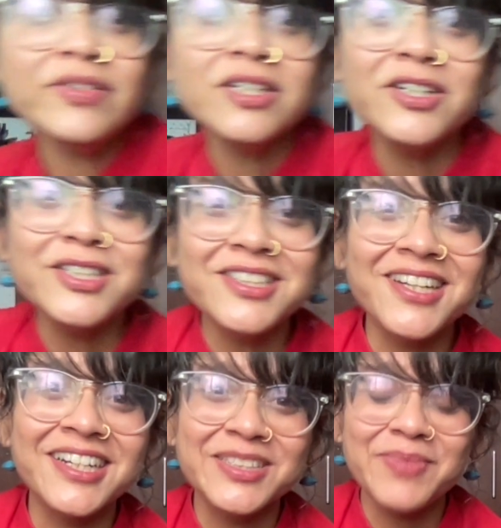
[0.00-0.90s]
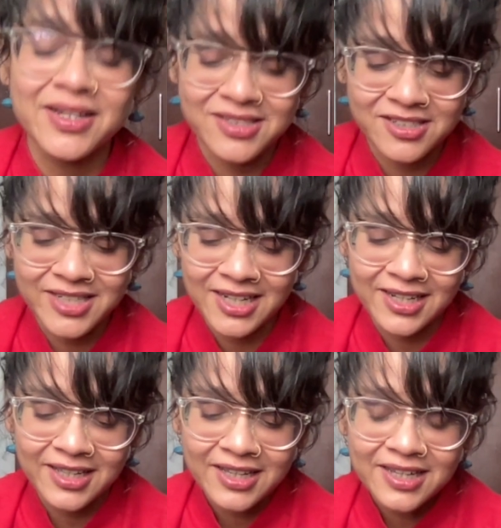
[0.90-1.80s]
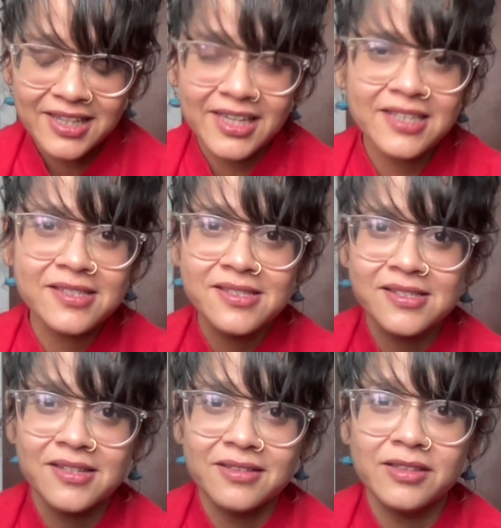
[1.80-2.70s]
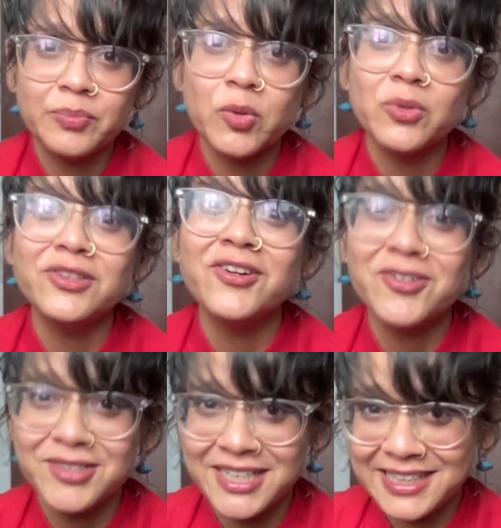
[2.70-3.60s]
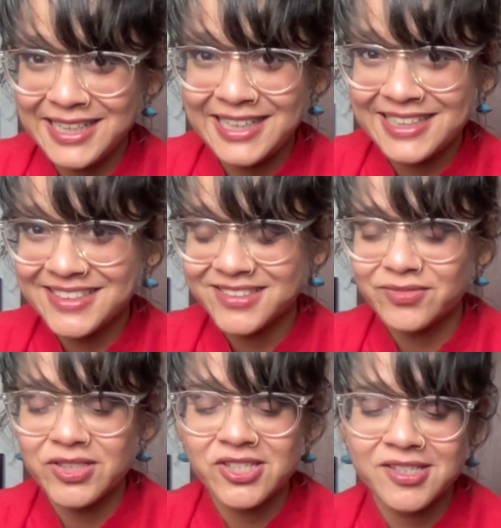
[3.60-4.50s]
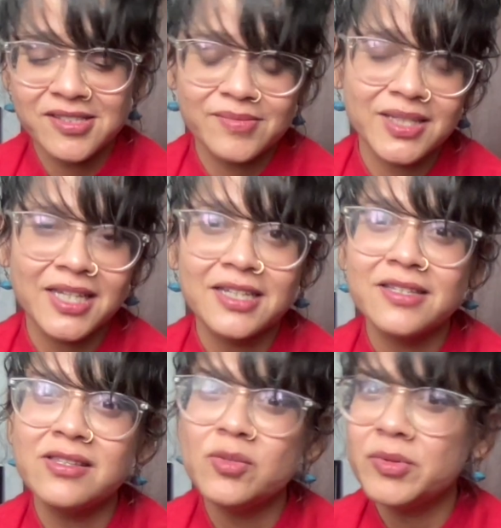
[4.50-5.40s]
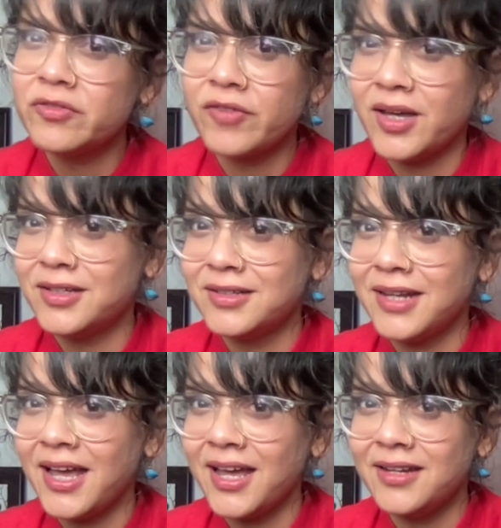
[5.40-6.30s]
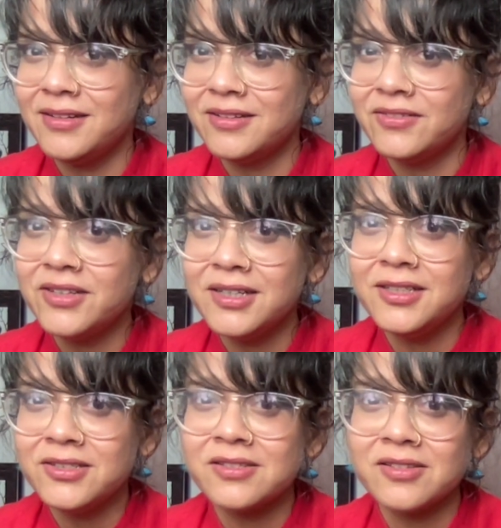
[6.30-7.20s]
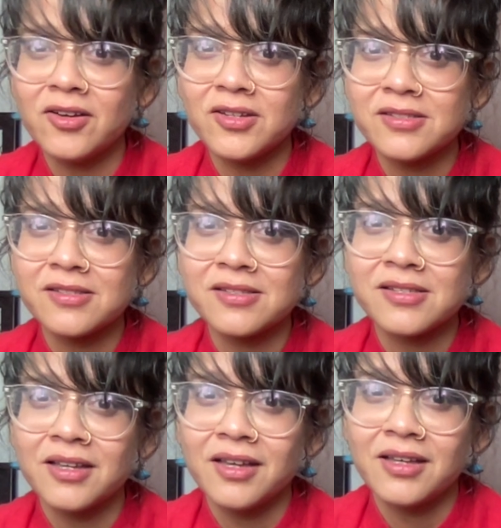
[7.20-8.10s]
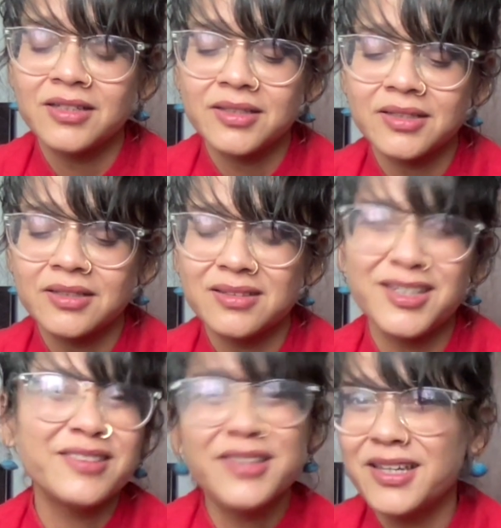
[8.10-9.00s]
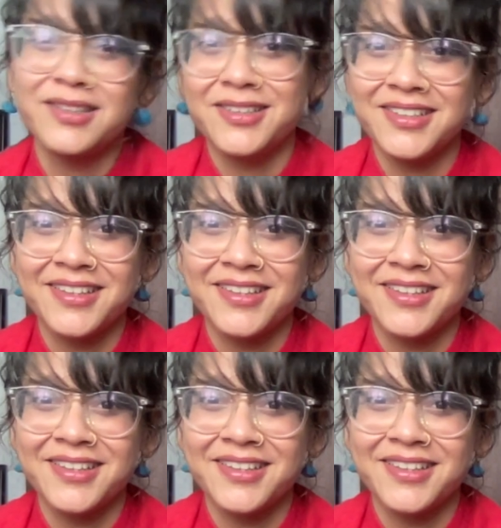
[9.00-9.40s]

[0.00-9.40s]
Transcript: we're going to talk about today is the Pomodoro Technique, which is super fun and really just costs nothing.